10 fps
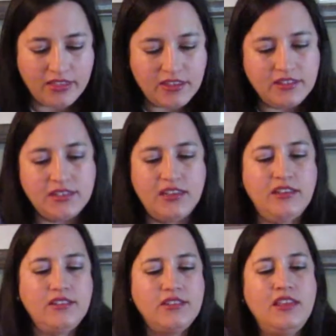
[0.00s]
This
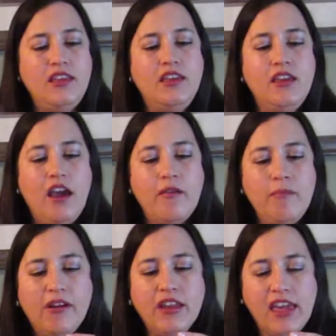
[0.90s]
is the
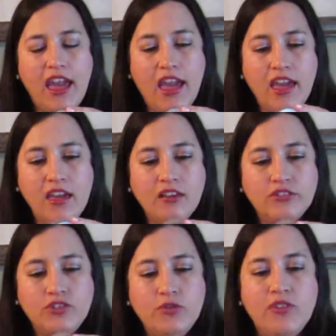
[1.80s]
Mary Kay
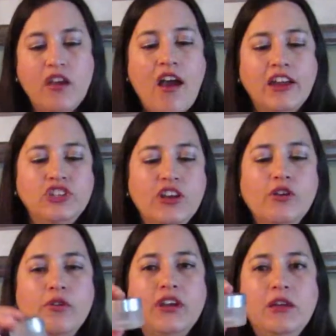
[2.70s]
Soothing Eye Gel
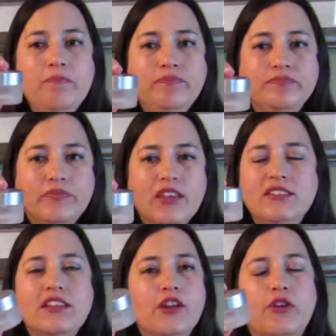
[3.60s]
Cream.
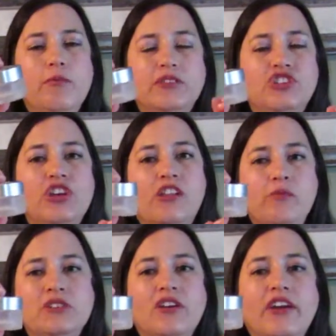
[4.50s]
It's not a cream, it's gel,
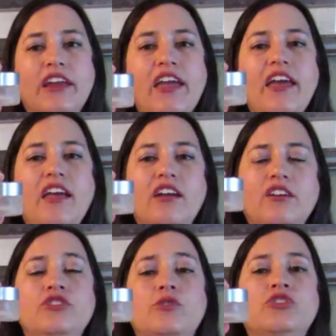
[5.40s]
I'm sorry.
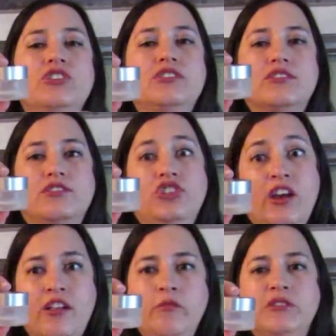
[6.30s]
Indulgence
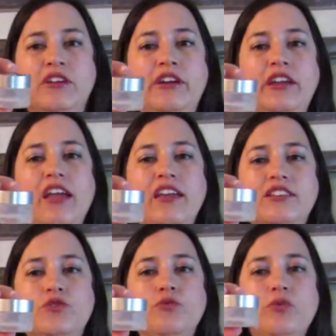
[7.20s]
gel, I'm sorry.
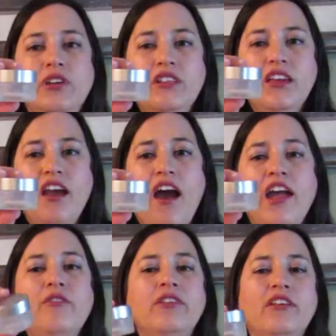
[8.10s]
It's really,
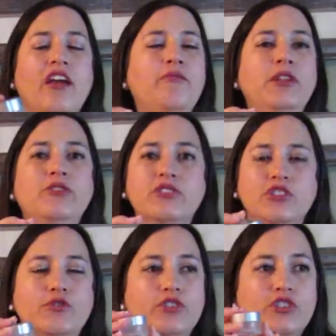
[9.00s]
I really, I've been using
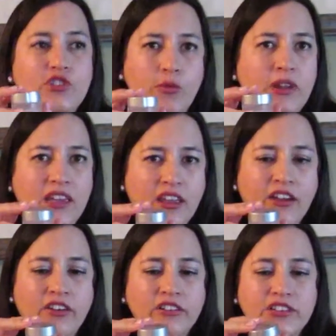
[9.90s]
this for so many
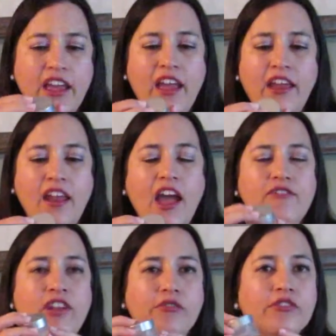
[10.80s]
years and
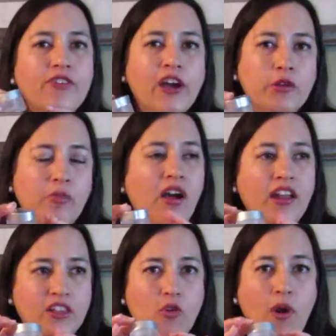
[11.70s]
I've never found a
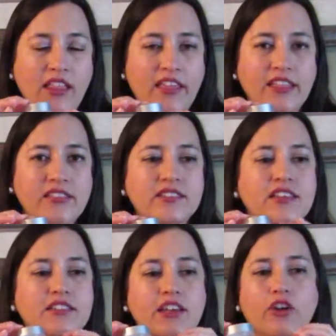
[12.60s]
product quite like this.
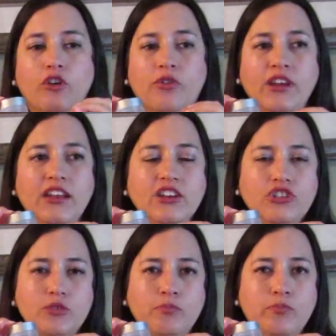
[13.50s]
It's like a greenish